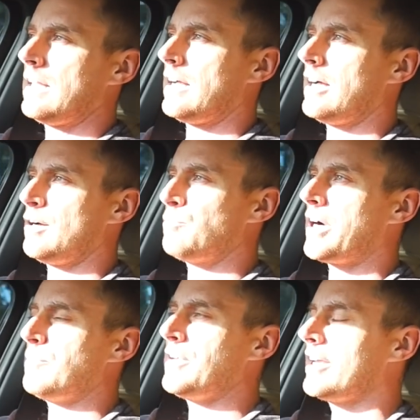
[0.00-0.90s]

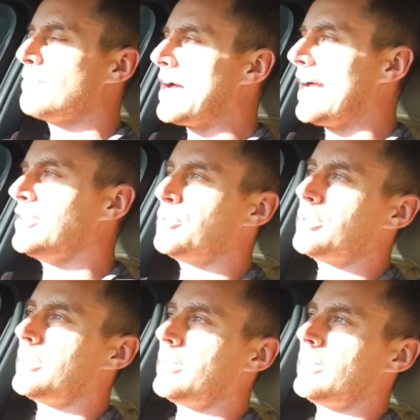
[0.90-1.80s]
But being a
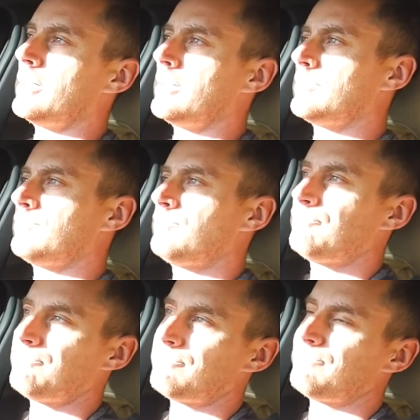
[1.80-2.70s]
manual,
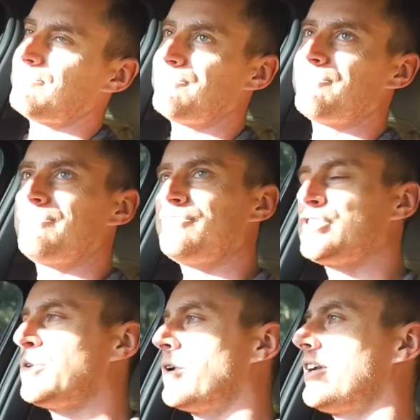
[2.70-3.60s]
we'll
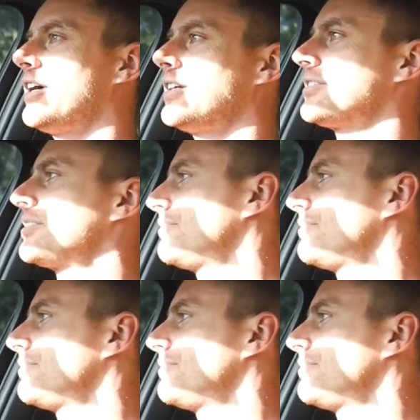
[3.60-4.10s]
see what it does.